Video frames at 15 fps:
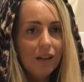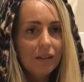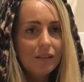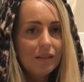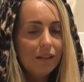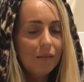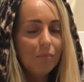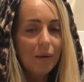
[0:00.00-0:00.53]

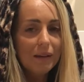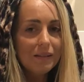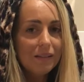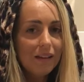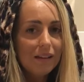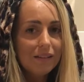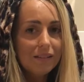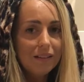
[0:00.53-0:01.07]
it's like best
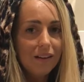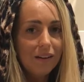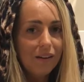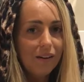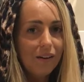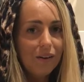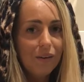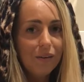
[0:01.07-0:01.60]
case
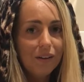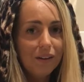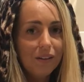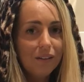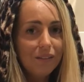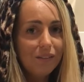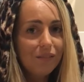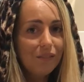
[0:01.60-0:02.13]
scenario, it
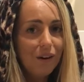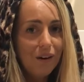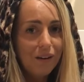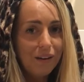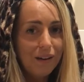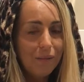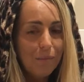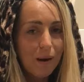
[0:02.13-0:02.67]
couldn't have gone
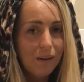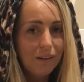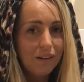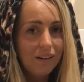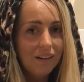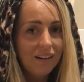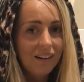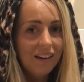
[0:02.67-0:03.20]
any better,